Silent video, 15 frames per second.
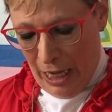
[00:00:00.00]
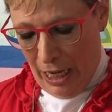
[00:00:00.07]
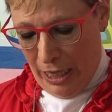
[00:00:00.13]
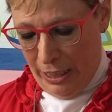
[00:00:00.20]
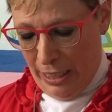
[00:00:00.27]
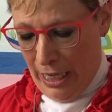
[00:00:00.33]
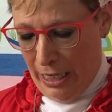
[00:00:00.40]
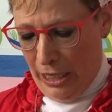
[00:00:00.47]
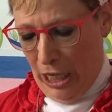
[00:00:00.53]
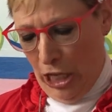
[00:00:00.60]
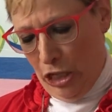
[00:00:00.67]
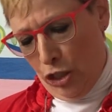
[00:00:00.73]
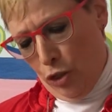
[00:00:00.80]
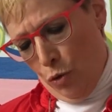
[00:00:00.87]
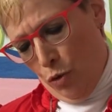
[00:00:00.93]
he said.
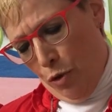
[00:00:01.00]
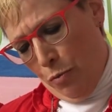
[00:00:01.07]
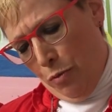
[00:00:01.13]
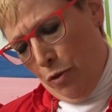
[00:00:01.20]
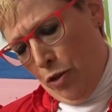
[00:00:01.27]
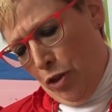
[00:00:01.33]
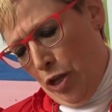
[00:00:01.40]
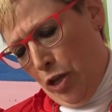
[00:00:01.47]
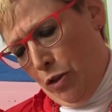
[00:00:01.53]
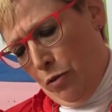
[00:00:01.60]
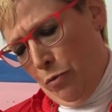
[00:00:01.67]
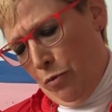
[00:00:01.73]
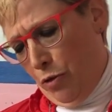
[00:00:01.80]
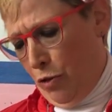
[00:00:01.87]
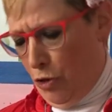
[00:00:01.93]
And so the, the
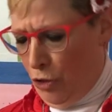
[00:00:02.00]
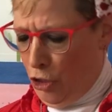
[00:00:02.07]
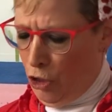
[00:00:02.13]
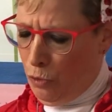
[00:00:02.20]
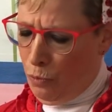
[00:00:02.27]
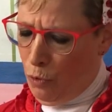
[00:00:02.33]
little